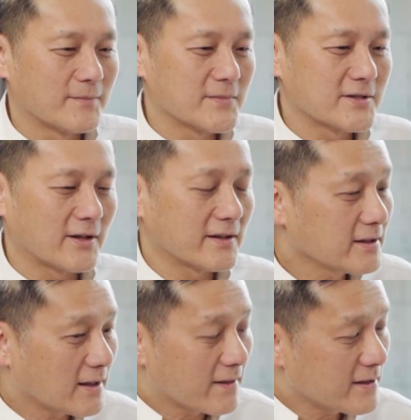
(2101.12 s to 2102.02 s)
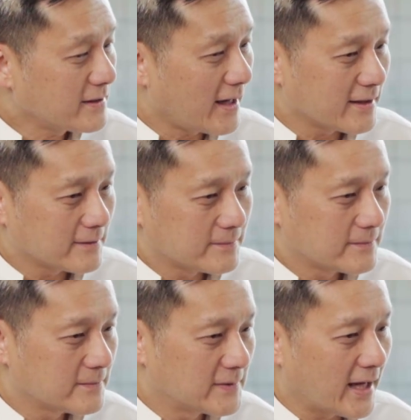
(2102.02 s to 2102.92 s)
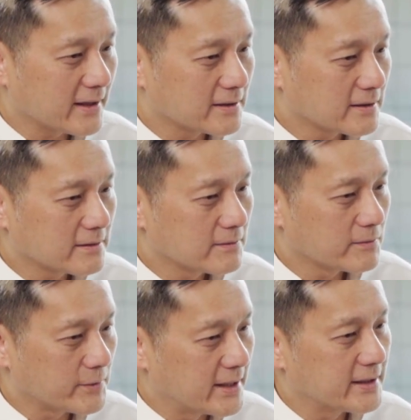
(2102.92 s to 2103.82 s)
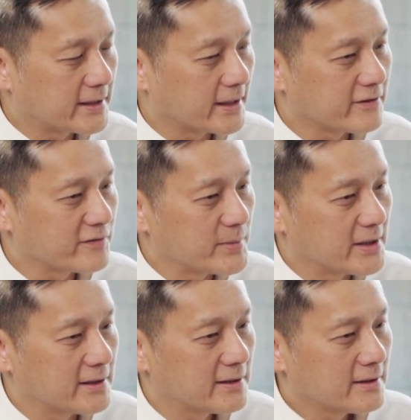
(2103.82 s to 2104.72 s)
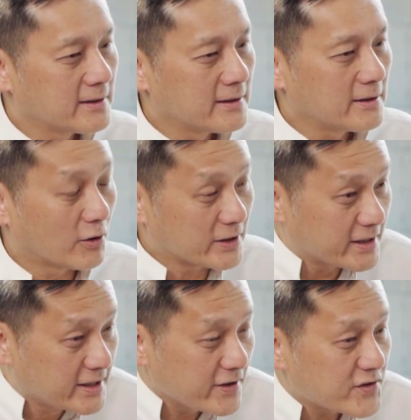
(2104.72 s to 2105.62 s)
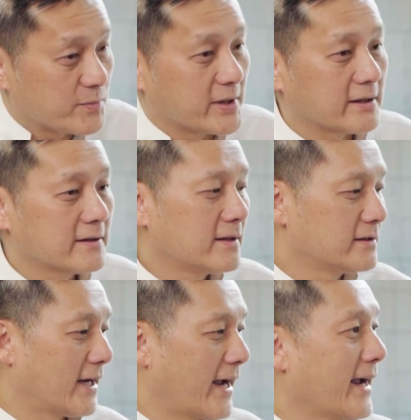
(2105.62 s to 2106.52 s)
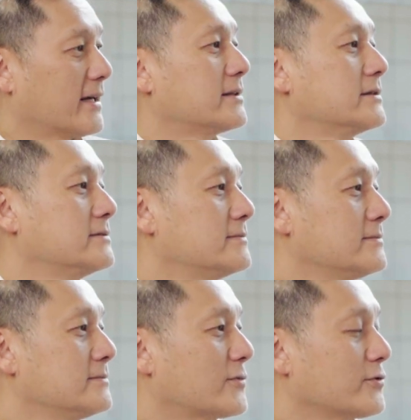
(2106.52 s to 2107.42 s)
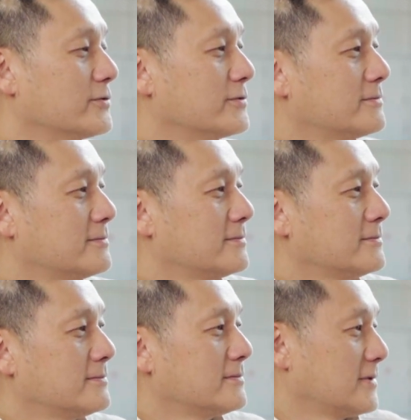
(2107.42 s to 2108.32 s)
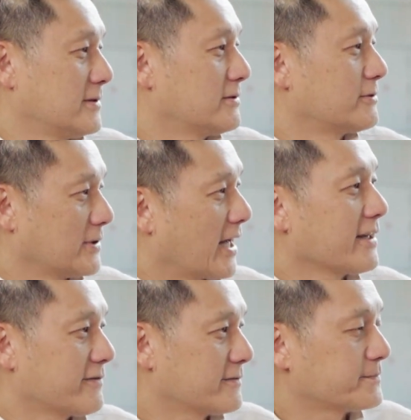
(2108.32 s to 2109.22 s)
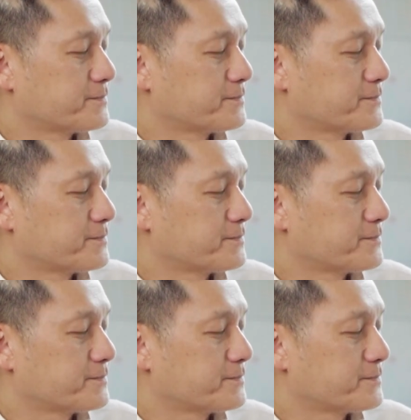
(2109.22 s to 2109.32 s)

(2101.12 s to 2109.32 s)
So I think that really gave me or gives me the anchor to life.